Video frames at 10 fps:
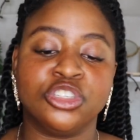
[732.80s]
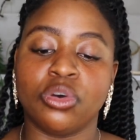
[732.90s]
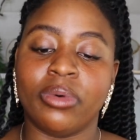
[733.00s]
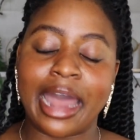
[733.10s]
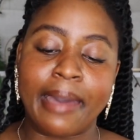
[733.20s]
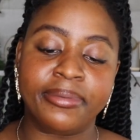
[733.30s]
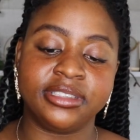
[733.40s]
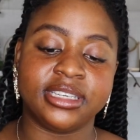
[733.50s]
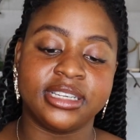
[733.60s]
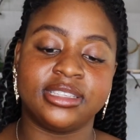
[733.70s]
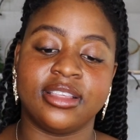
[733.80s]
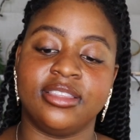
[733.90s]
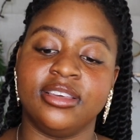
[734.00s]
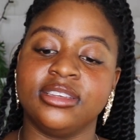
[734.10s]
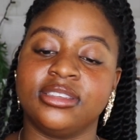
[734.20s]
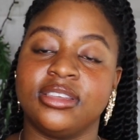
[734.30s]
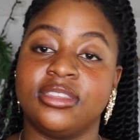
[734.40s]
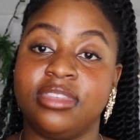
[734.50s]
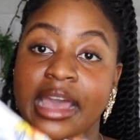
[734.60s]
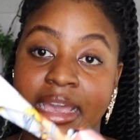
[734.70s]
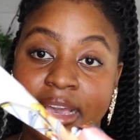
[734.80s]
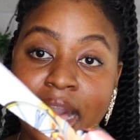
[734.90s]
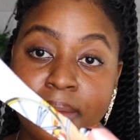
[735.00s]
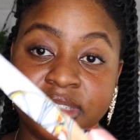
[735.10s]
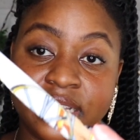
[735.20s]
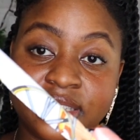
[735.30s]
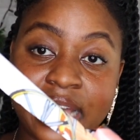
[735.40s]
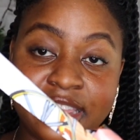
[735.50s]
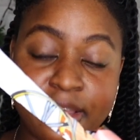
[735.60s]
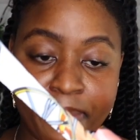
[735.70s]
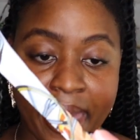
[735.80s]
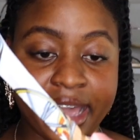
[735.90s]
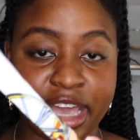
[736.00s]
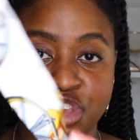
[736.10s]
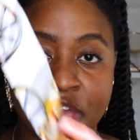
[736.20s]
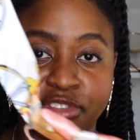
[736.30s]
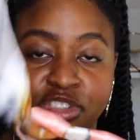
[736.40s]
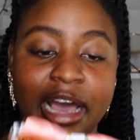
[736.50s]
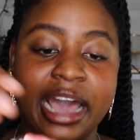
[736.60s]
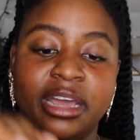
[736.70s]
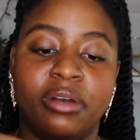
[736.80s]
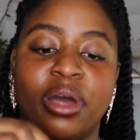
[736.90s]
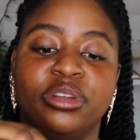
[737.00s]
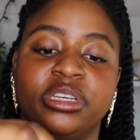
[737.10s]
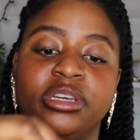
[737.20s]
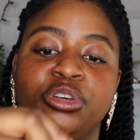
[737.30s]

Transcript: so what happens is this thing comes inside the bag and you have to tie it around